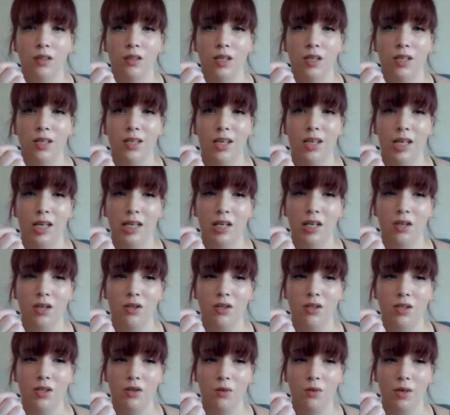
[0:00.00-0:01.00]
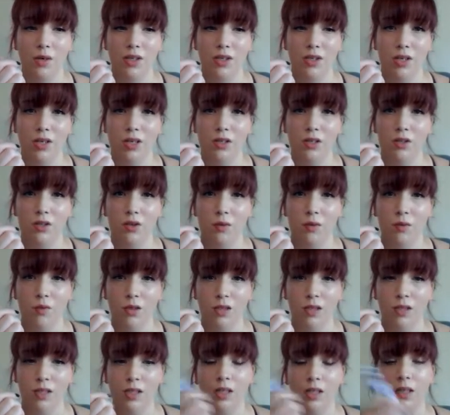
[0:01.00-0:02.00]
in any other situation I don't
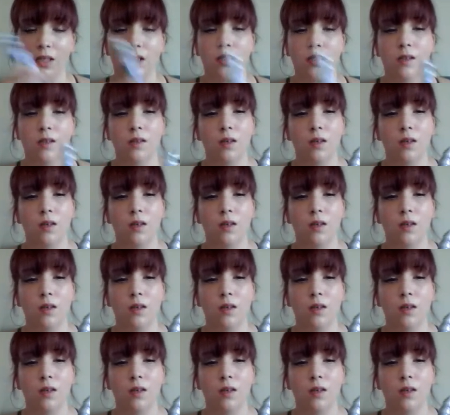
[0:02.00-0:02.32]
really need it.